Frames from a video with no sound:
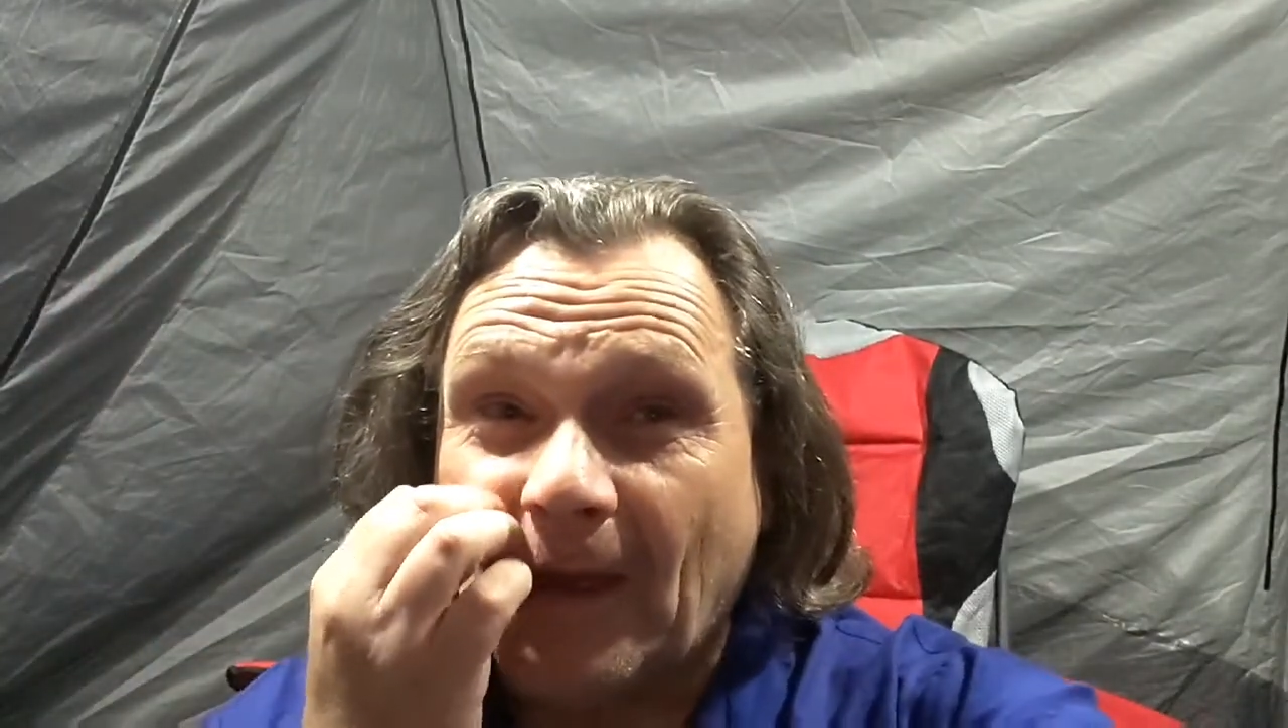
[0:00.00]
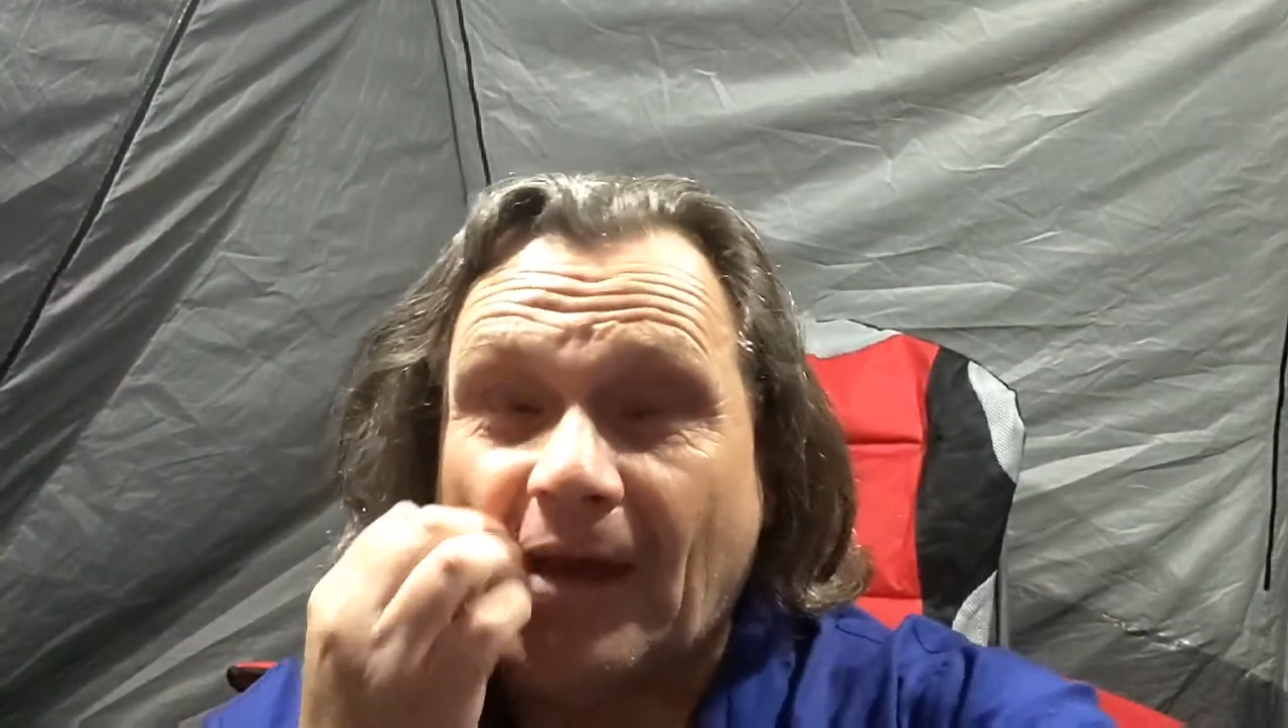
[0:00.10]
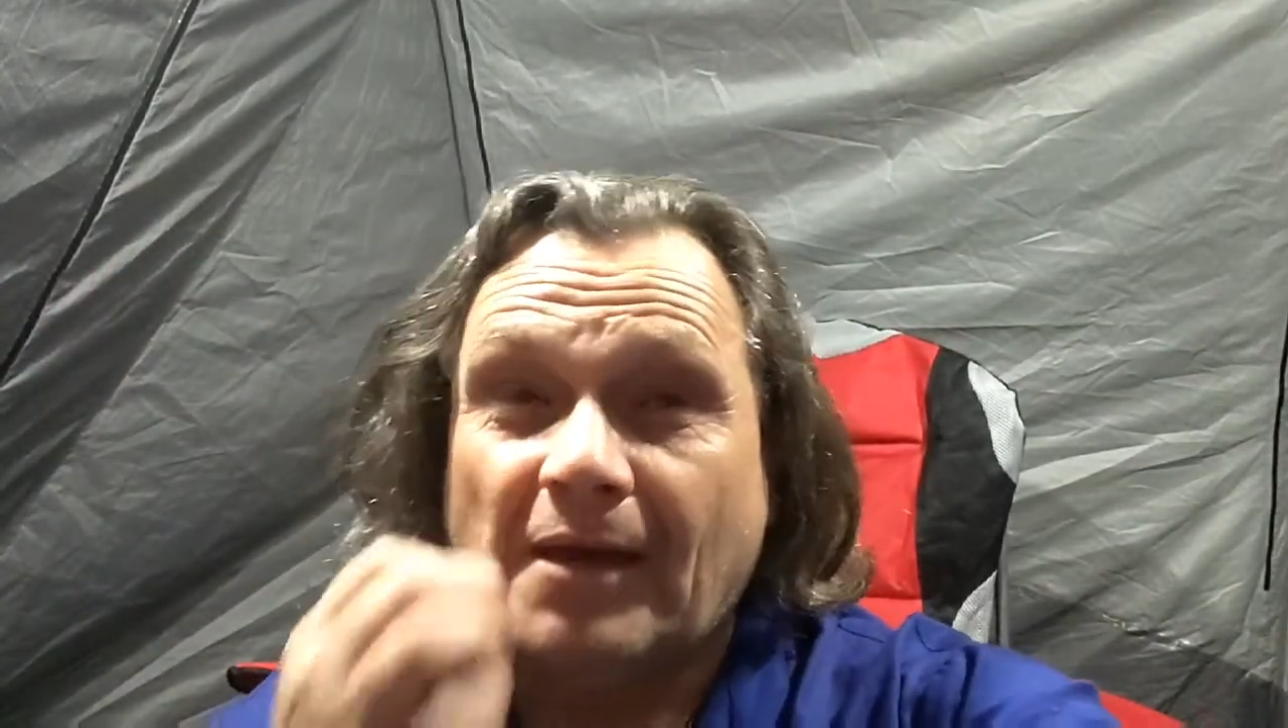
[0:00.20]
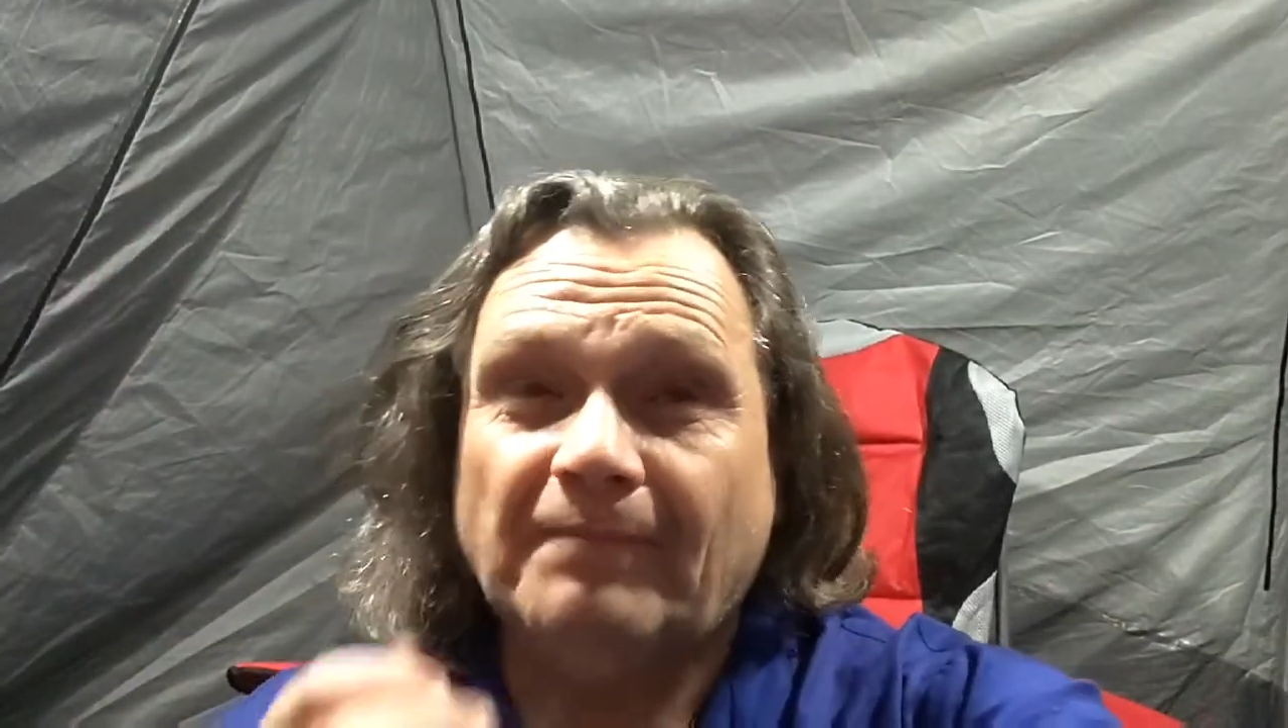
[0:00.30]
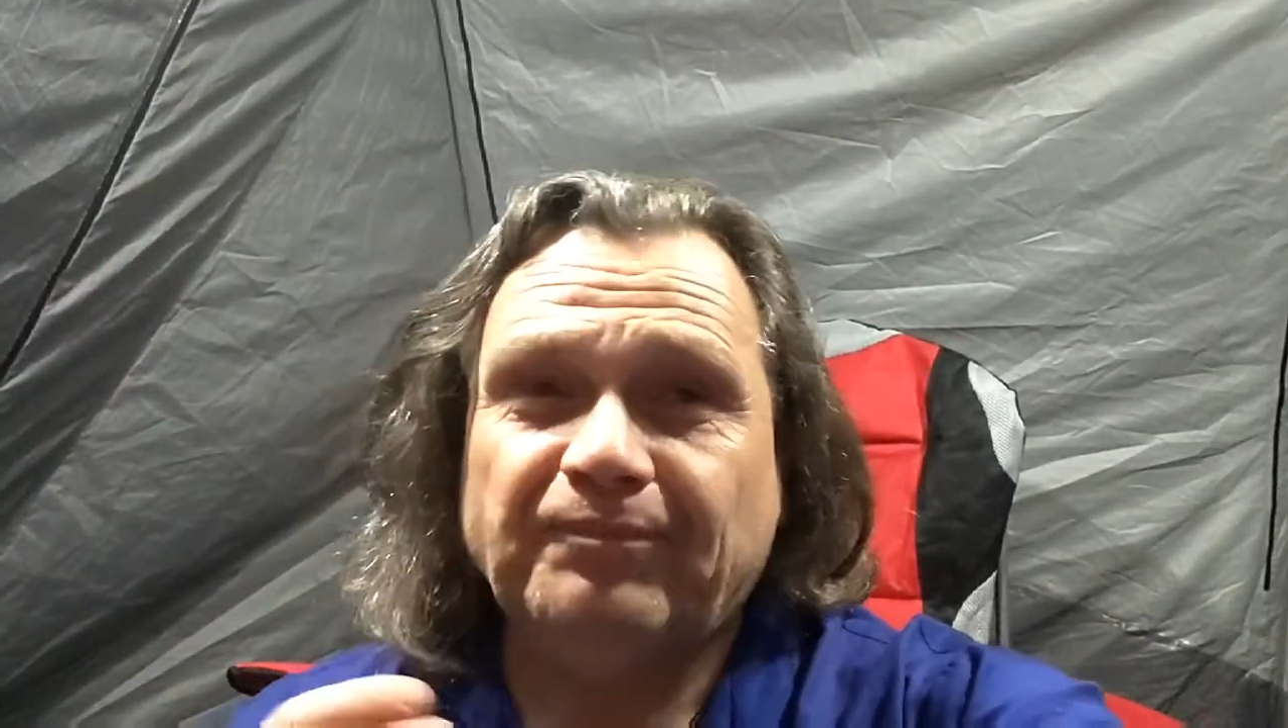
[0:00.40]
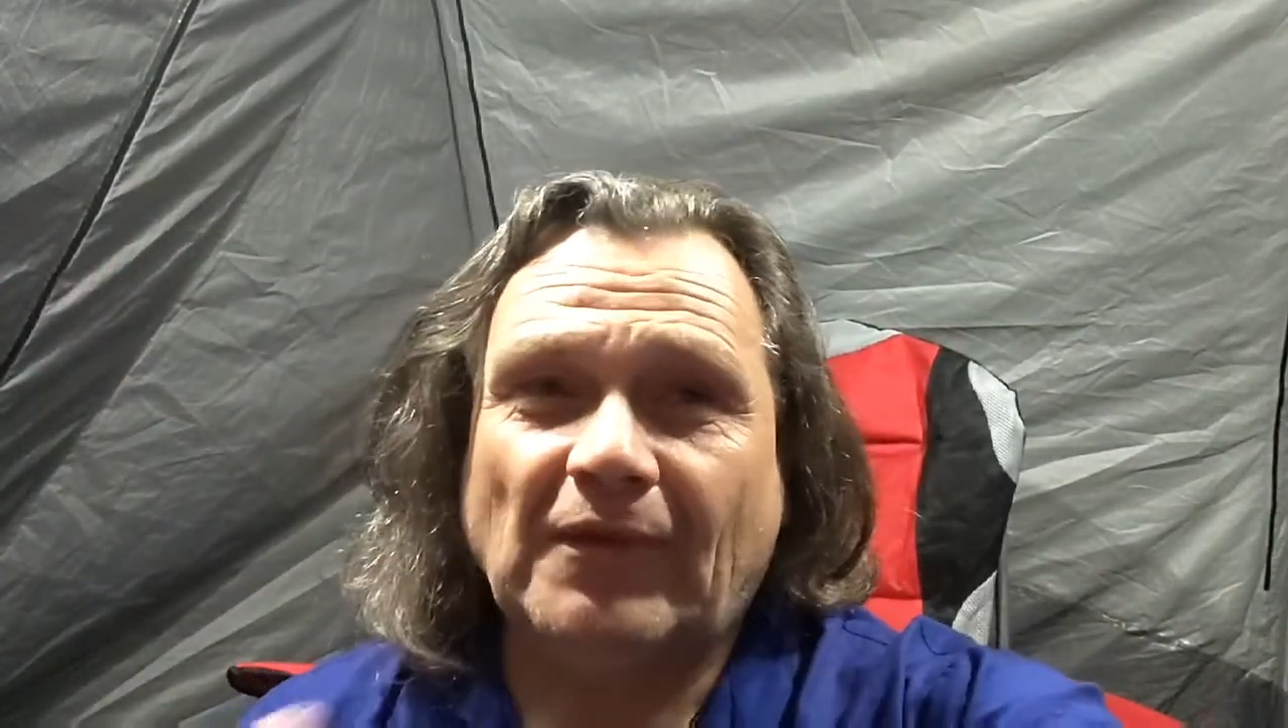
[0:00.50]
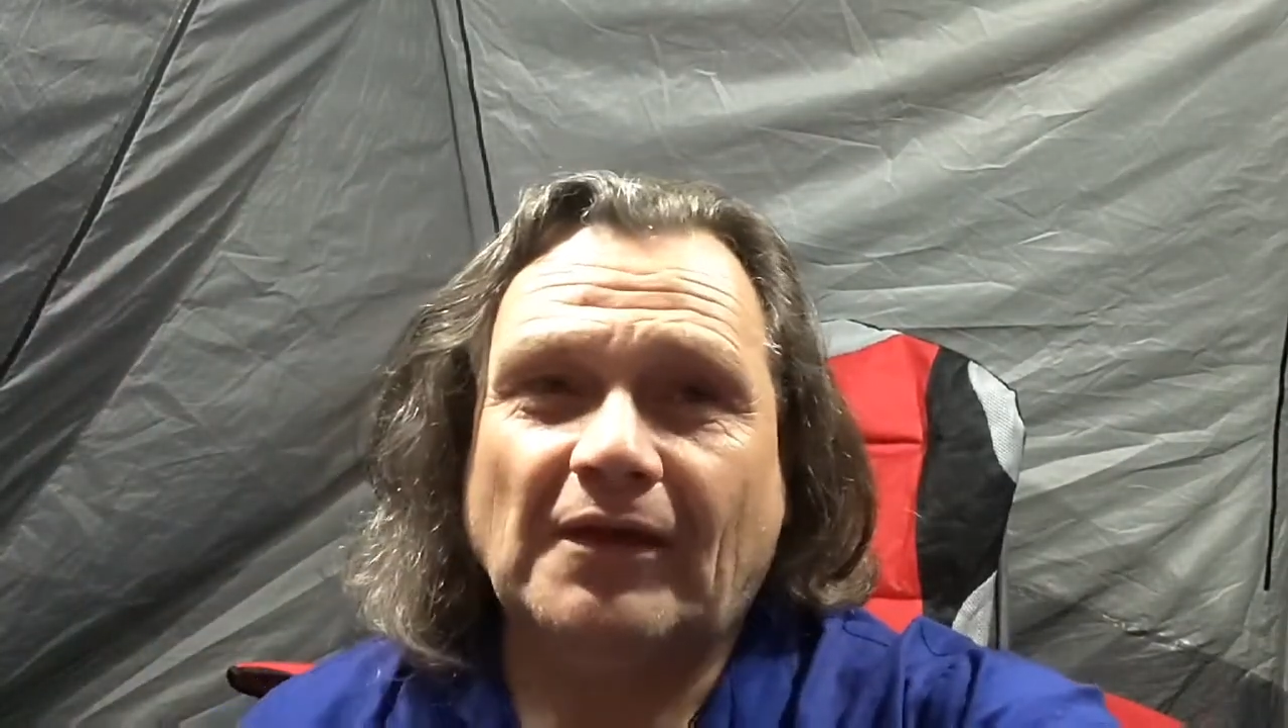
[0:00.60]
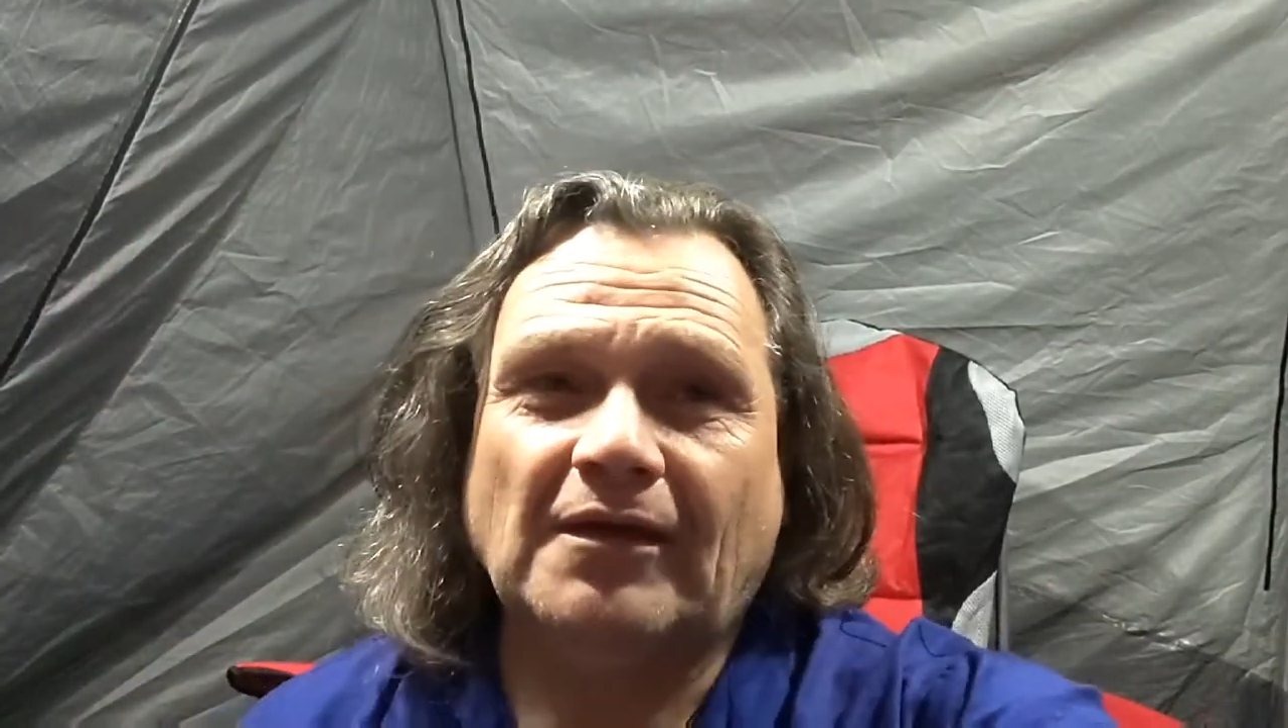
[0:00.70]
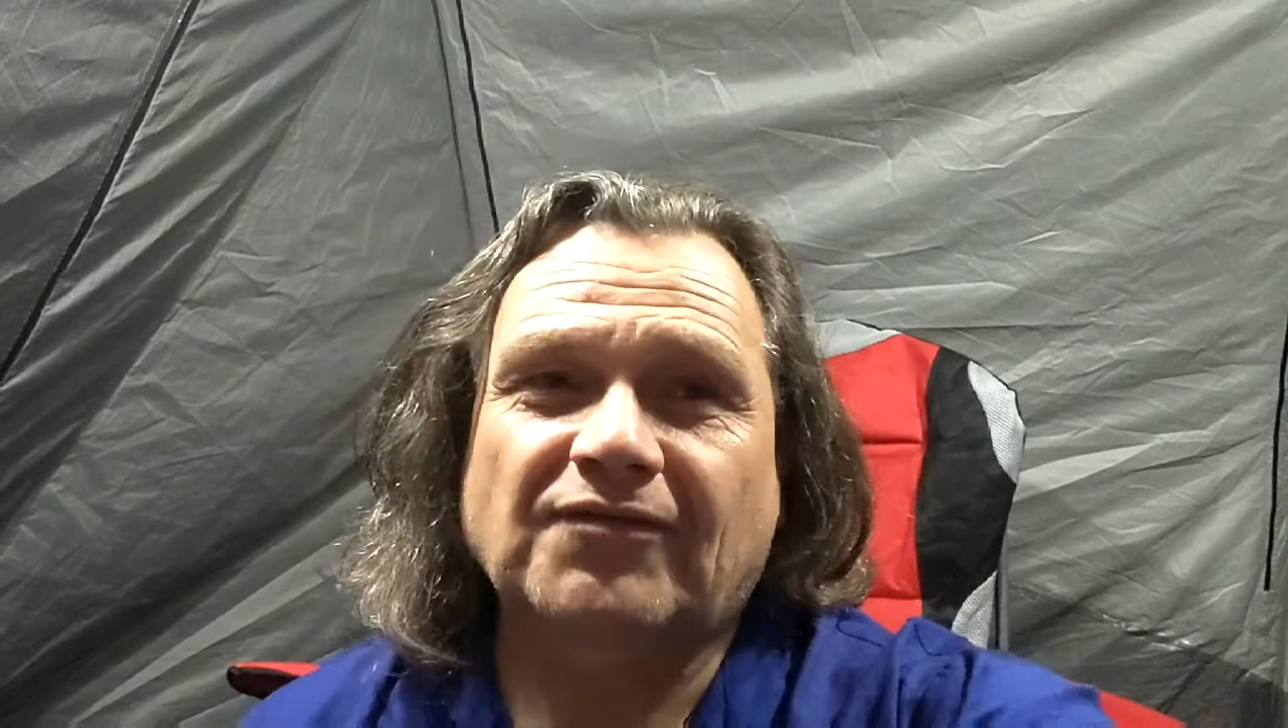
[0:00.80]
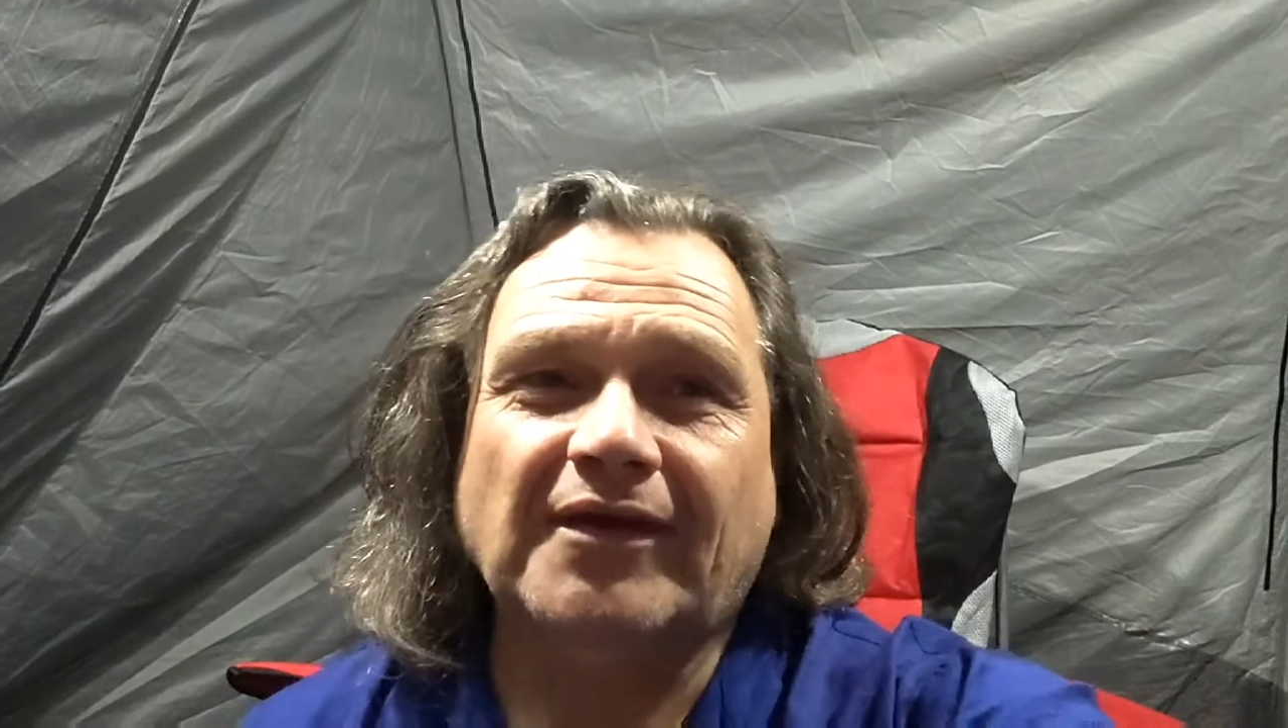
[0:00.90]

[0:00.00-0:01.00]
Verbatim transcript: Um, uh,